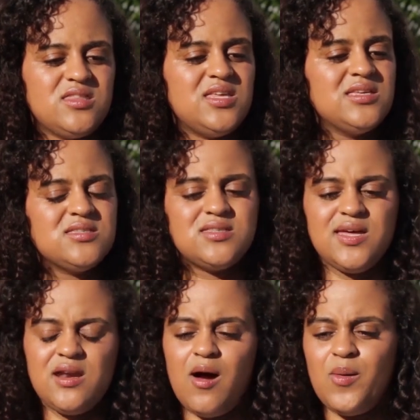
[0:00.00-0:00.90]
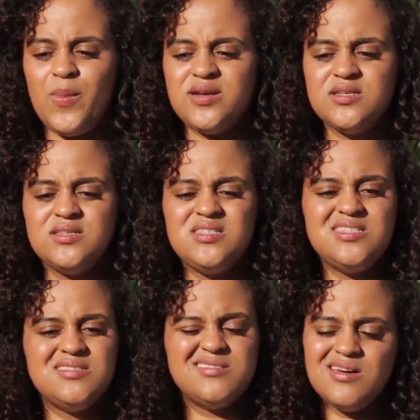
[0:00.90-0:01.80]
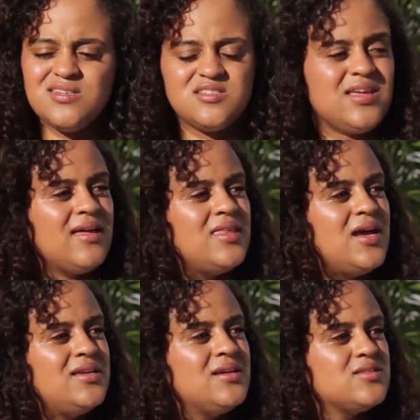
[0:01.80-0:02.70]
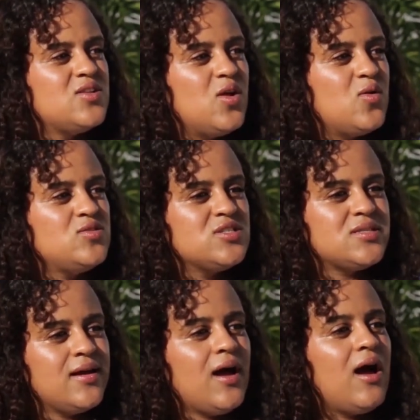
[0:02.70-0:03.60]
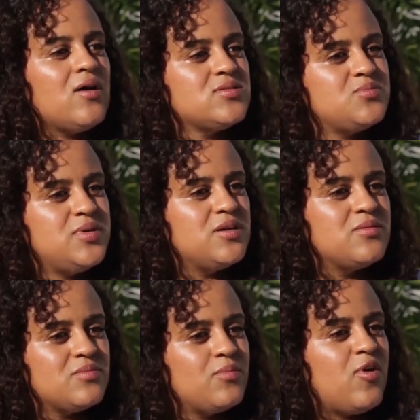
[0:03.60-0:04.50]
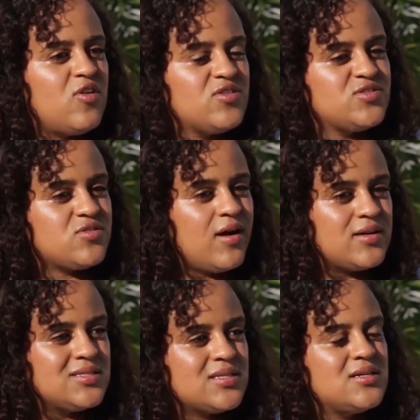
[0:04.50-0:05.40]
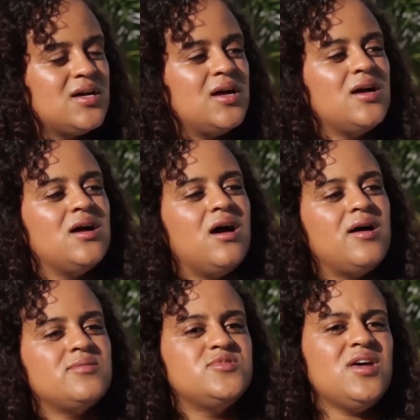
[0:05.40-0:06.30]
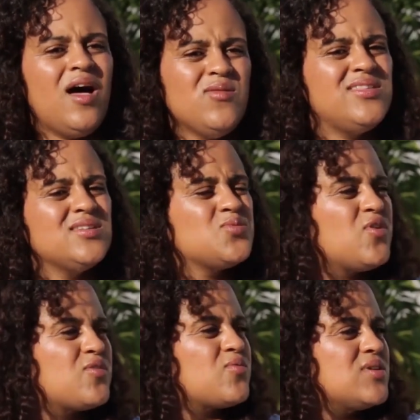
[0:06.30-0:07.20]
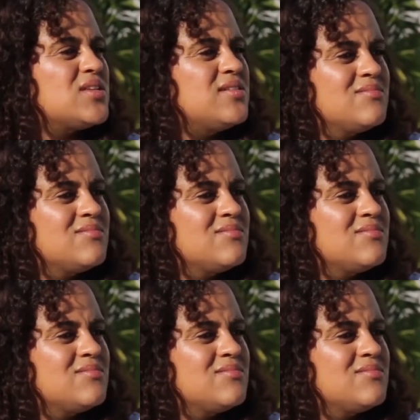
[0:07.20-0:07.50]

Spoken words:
things that I didn't understand that I needed to know, just like how to be a boss or how to how things work really.